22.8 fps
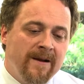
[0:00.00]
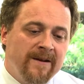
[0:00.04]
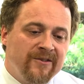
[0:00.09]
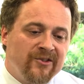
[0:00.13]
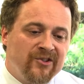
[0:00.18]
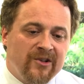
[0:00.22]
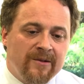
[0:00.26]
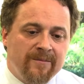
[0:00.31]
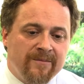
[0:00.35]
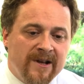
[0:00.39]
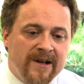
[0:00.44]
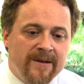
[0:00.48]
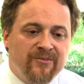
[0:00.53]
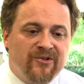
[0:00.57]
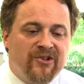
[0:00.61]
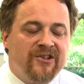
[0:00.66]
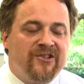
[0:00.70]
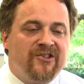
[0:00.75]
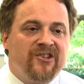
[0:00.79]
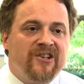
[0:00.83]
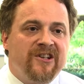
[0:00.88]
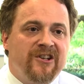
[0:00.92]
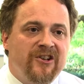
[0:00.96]
Sometimes
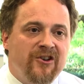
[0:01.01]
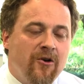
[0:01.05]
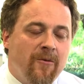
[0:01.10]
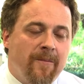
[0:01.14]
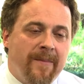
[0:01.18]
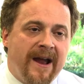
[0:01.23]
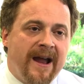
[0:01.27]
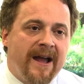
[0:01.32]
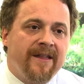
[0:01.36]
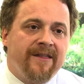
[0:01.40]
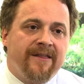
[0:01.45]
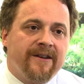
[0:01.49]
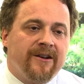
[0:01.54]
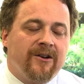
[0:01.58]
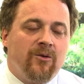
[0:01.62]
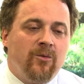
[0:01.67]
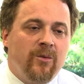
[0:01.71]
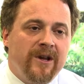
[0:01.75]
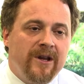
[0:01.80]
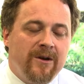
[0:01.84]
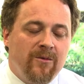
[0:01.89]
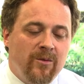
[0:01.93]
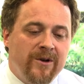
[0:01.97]
it's idiopathic.
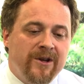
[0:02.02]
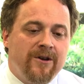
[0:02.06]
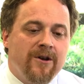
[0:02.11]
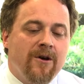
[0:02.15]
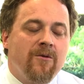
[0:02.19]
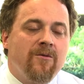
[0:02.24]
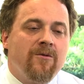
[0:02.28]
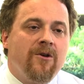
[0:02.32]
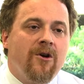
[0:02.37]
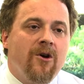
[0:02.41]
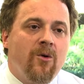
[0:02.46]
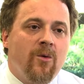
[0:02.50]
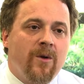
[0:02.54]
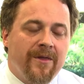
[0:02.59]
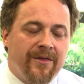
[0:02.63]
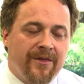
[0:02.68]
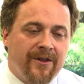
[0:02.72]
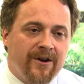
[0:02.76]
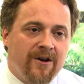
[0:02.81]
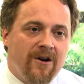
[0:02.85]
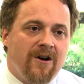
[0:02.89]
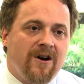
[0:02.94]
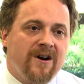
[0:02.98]
We, we don't know what
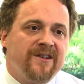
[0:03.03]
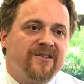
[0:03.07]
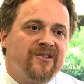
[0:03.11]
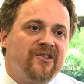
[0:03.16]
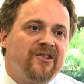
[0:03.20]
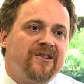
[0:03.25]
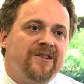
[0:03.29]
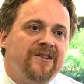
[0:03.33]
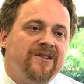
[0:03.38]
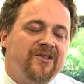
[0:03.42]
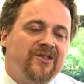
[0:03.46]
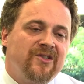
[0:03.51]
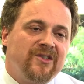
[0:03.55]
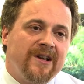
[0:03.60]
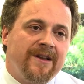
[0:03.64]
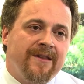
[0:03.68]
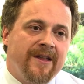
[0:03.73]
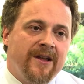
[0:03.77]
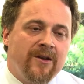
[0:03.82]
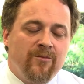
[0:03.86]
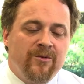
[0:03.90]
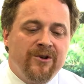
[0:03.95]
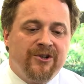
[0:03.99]
the cause is,
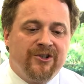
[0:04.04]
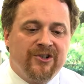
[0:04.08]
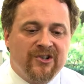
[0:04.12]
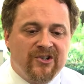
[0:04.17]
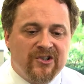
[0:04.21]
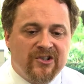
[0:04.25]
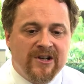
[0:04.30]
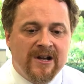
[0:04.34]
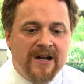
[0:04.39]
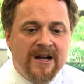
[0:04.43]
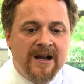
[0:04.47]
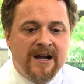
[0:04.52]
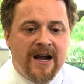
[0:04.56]
and then we just